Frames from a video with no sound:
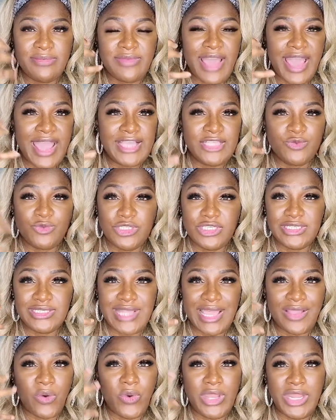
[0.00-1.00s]
some guys would
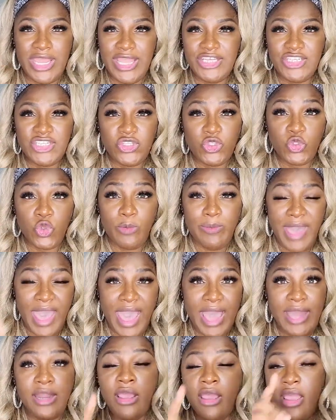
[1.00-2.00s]
just like, oh, it itches so
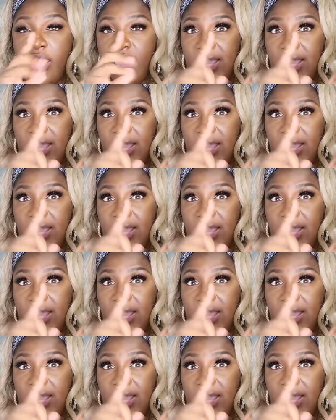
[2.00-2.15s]
bad.